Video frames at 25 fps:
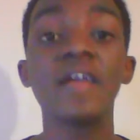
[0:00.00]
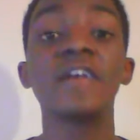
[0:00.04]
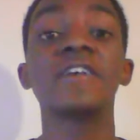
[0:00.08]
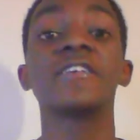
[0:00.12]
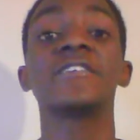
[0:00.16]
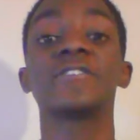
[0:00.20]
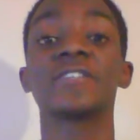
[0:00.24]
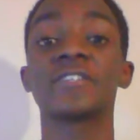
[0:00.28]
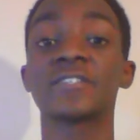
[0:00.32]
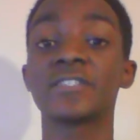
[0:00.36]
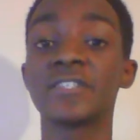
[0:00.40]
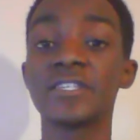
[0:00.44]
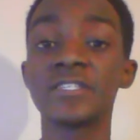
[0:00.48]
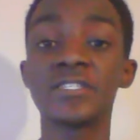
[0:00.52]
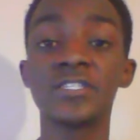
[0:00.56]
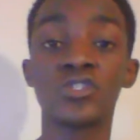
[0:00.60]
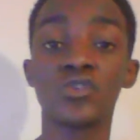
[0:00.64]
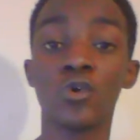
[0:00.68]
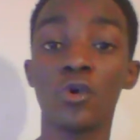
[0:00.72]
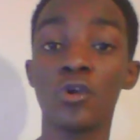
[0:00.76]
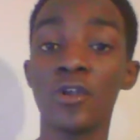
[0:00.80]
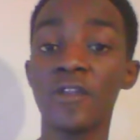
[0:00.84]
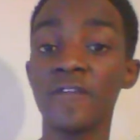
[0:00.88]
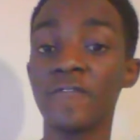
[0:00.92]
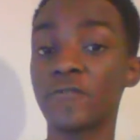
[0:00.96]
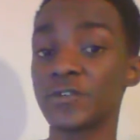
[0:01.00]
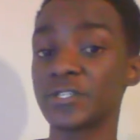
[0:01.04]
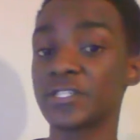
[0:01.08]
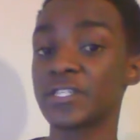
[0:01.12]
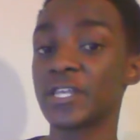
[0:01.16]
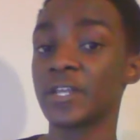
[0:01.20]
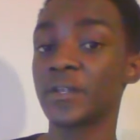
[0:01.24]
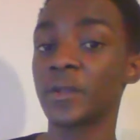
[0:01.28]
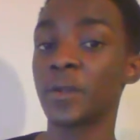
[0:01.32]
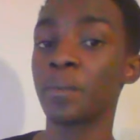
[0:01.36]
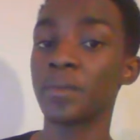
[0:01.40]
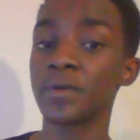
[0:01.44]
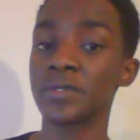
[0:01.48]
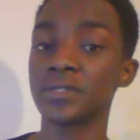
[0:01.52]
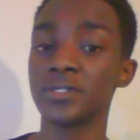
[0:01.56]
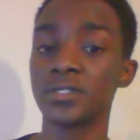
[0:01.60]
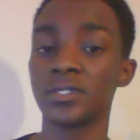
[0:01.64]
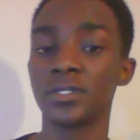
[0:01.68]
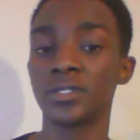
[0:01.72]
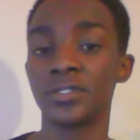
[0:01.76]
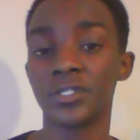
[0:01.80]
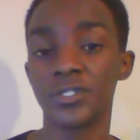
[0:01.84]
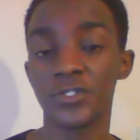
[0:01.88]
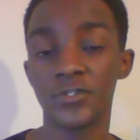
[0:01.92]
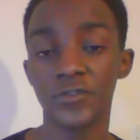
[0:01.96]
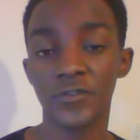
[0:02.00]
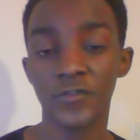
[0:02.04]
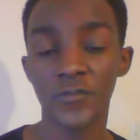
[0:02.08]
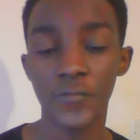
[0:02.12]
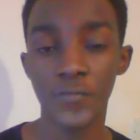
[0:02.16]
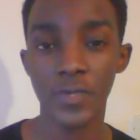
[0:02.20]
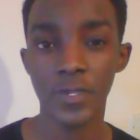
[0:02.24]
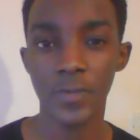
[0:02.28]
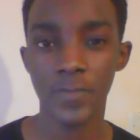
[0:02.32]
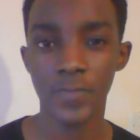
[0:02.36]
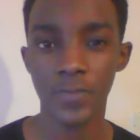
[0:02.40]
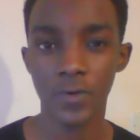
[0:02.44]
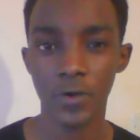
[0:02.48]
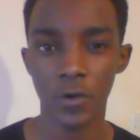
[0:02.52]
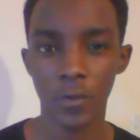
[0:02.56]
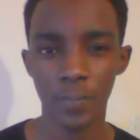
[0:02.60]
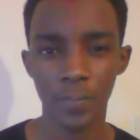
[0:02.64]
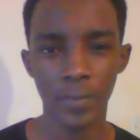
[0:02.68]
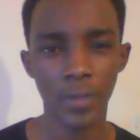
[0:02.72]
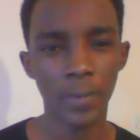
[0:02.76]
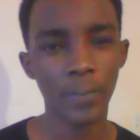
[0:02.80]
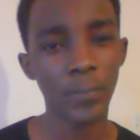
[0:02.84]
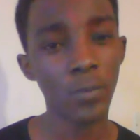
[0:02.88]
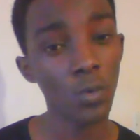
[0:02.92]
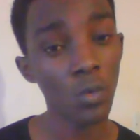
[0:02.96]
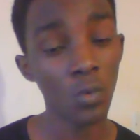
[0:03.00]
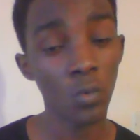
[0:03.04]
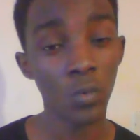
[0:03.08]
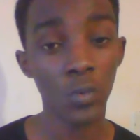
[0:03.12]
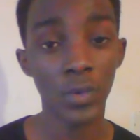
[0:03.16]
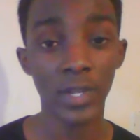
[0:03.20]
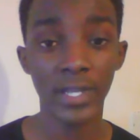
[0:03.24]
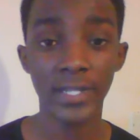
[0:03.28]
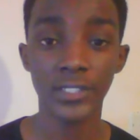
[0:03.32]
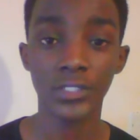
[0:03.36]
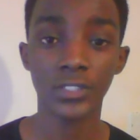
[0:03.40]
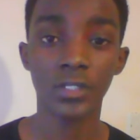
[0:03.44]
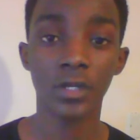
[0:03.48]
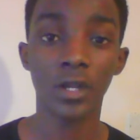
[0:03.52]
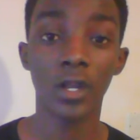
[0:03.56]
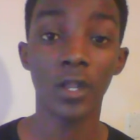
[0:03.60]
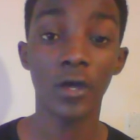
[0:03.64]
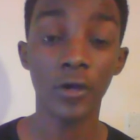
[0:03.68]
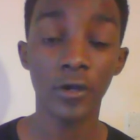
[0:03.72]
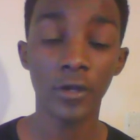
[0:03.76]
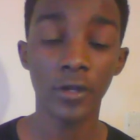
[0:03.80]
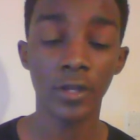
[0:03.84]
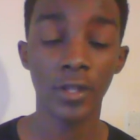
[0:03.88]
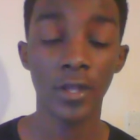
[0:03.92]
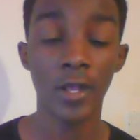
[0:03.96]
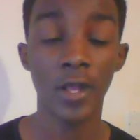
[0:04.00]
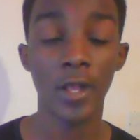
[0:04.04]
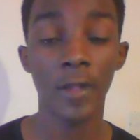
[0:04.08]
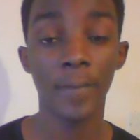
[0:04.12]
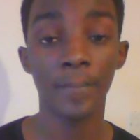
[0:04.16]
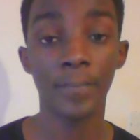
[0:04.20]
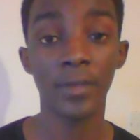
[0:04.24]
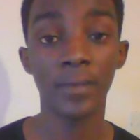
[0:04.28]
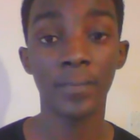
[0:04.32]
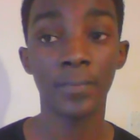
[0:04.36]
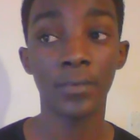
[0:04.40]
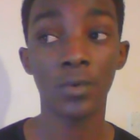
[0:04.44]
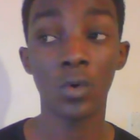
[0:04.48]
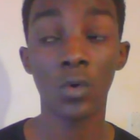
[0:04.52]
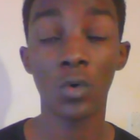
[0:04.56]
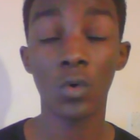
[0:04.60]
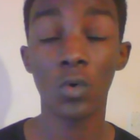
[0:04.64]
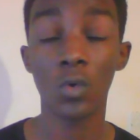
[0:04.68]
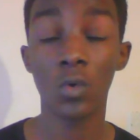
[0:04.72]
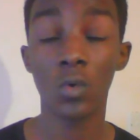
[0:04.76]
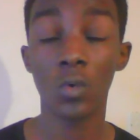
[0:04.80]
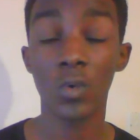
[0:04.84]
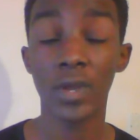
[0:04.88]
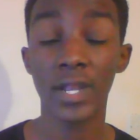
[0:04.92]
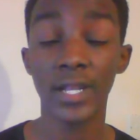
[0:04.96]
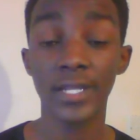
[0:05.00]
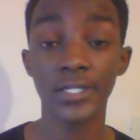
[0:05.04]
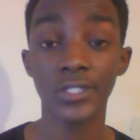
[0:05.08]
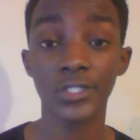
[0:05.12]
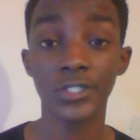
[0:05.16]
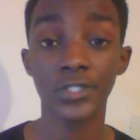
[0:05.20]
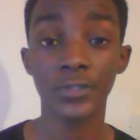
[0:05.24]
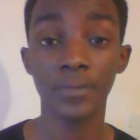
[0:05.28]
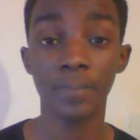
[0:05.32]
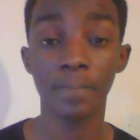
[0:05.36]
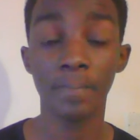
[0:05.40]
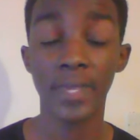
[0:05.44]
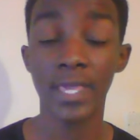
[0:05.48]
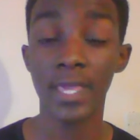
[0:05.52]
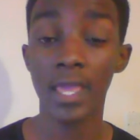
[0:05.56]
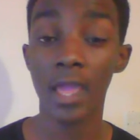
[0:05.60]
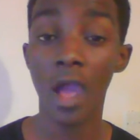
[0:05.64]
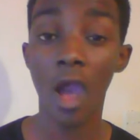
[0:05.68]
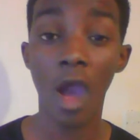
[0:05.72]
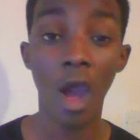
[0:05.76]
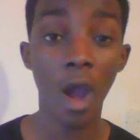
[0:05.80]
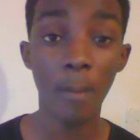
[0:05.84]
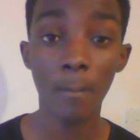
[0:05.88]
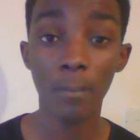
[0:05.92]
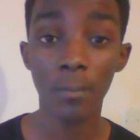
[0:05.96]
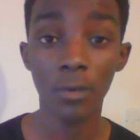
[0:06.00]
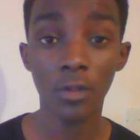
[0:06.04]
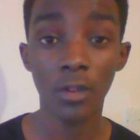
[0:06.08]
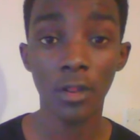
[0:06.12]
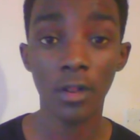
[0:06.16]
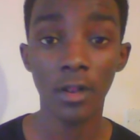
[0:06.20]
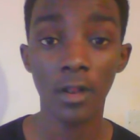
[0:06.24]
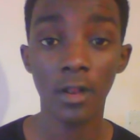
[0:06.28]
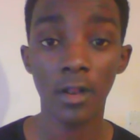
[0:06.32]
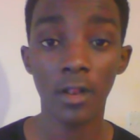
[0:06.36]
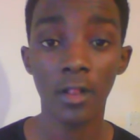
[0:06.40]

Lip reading: Success is only for a certain percentage of people. People who are willing to learn. People who are willing to be humble.